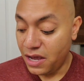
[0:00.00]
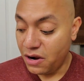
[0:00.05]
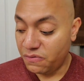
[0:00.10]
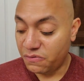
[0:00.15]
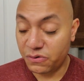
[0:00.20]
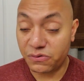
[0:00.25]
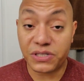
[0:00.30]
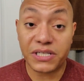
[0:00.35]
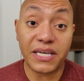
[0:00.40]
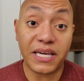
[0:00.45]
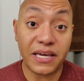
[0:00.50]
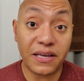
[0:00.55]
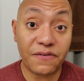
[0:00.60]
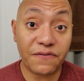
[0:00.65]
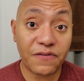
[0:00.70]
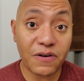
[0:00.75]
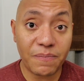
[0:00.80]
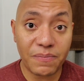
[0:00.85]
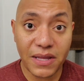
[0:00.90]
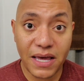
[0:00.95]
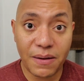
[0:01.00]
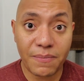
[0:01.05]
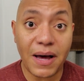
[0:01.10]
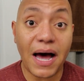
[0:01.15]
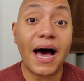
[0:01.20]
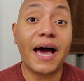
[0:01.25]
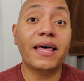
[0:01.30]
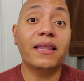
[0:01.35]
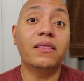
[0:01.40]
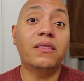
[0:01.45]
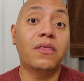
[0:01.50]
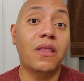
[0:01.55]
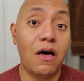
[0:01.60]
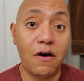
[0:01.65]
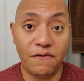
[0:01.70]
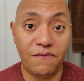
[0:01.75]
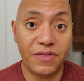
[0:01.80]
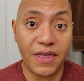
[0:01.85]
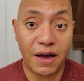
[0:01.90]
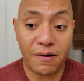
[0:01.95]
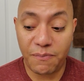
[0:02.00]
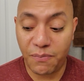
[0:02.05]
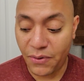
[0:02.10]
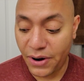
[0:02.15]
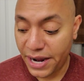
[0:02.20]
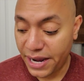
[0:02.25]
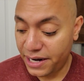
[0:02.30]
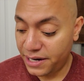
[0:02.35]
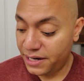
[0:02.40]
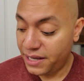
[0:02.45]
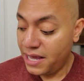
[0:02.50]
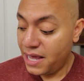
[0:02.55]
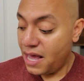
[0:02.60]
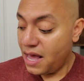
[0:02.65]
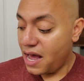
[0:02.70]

routine from them. I love that brand.